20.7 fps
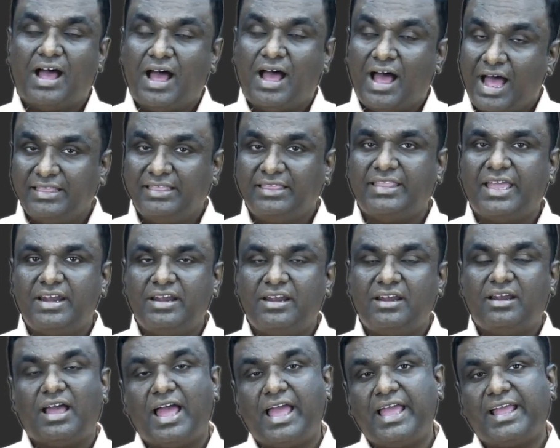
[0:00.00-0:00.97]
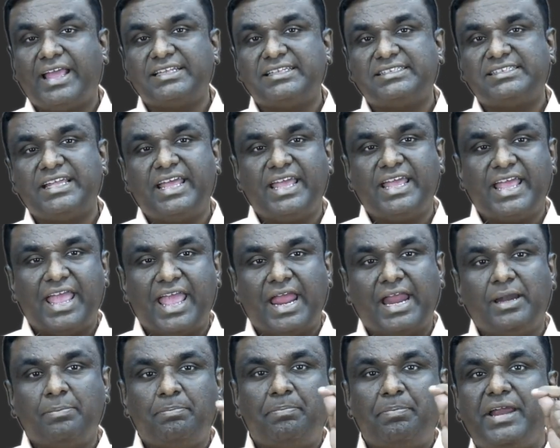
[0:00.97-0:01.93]
and then I can say
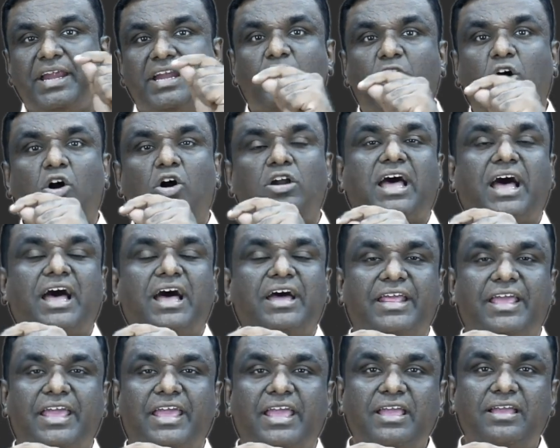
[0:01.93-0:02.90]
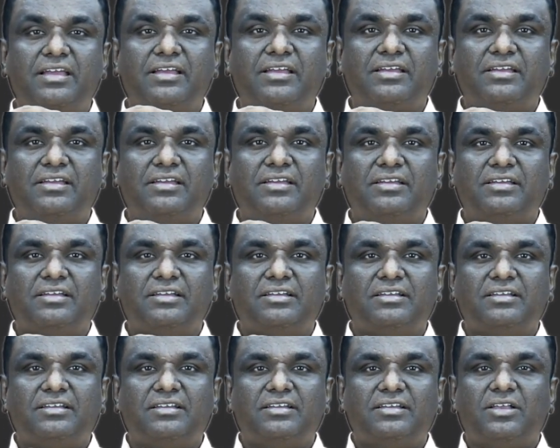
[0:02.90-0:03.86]
np.array
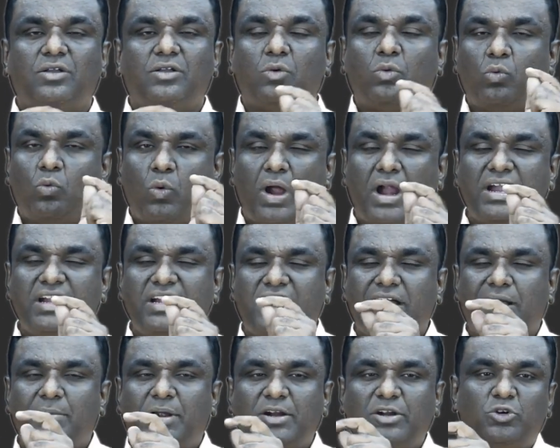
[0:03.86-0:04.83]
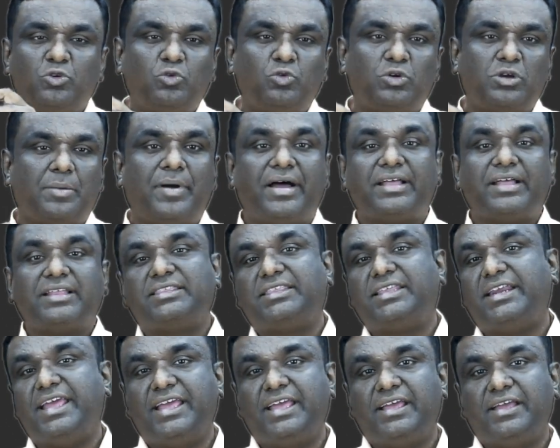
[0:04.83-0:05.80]
1, 2,
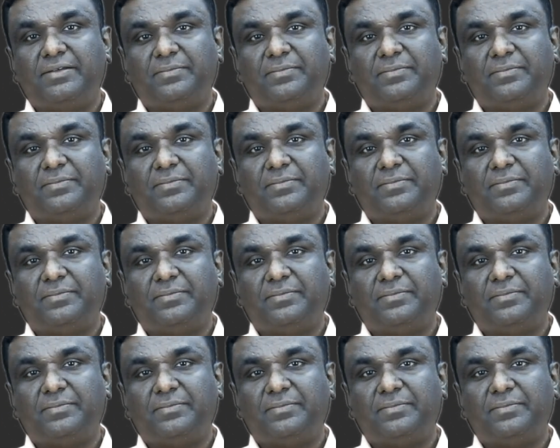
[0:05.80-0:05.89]
3.